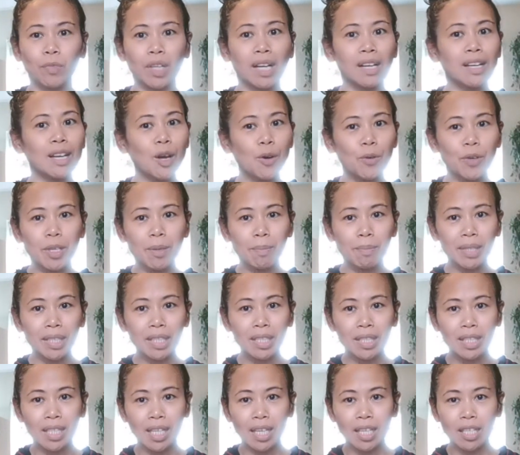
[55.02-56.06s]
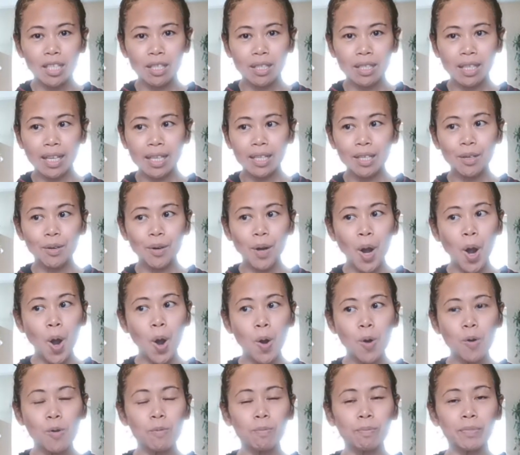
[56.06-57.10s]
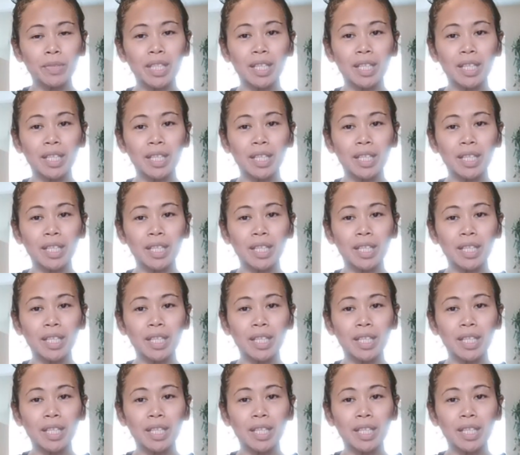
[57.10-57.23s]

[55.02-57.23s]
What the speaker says: low humidity inside our home.